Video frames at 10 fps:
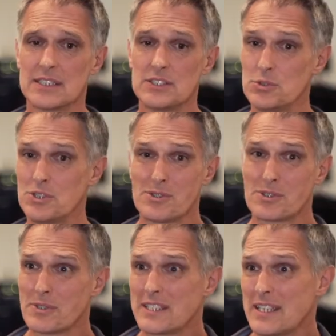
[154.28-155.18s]
you do
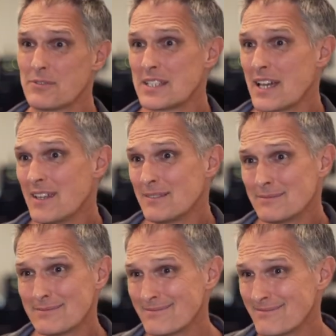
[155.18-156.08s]
it already every night.
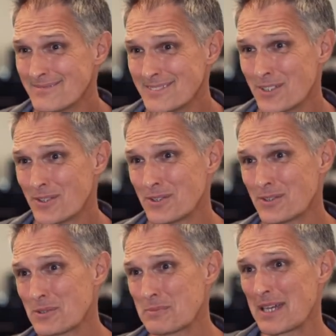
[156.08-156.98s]
You know,
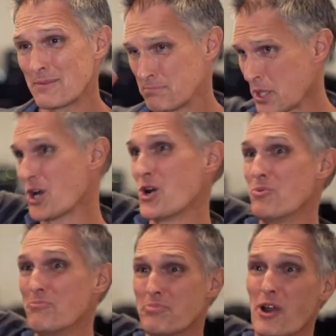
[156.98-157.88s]
you go to bed,
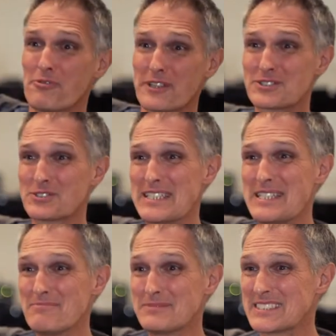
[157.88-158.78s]
boom, perfect
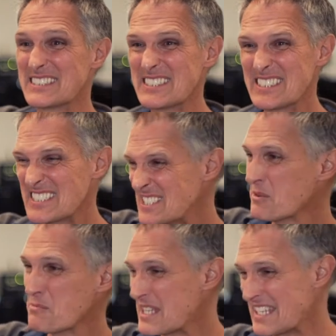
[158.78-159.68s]
dreams,
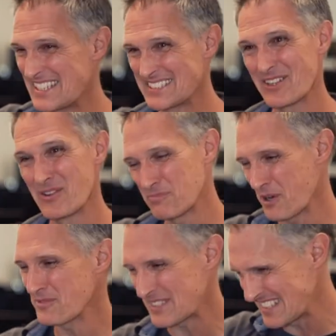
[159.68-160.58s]
human beings all
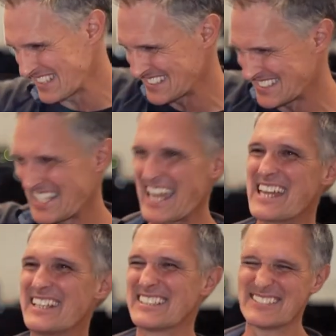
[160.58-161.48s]
perfectly in
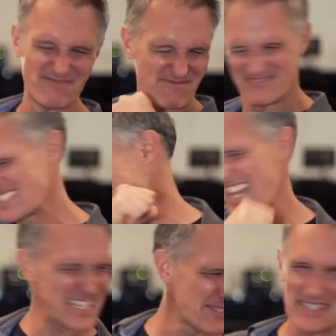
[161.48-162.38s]
scale and
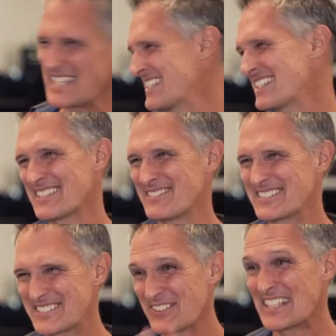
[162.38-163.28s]
animated
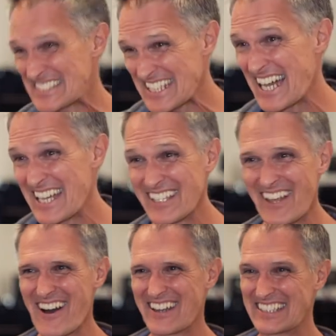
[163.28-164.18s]
and great
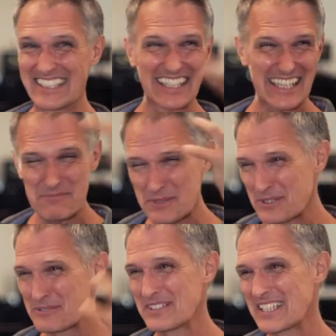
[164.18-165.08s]
dialogue and lit
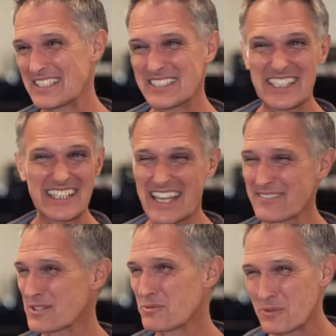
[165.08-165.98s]
beautifully, and you didn't
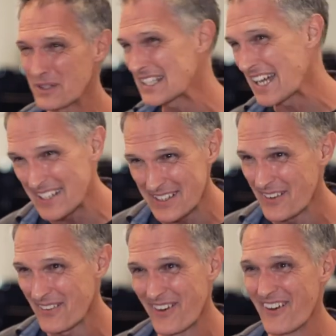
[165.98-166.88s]
have to work at it
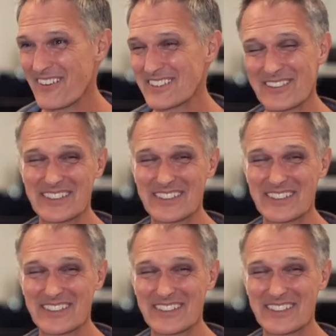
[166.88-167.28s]
at all. You